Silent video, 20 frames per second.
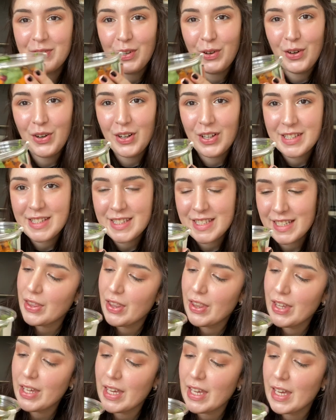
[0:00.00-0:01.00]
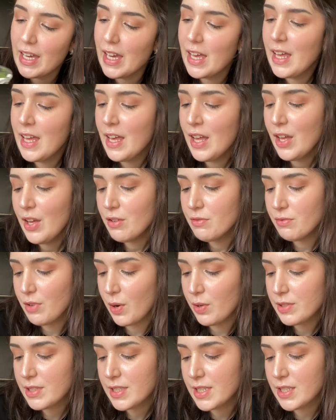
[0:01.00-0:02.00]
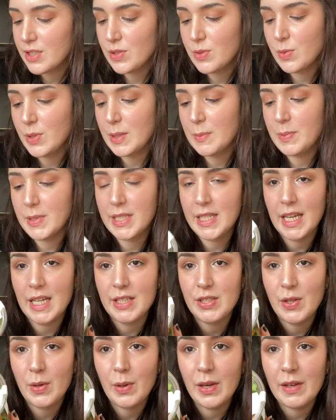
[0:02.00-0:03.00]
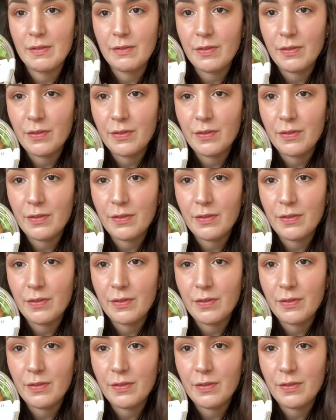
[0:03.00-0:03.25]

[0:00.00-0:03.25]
got the roasted sweet potato and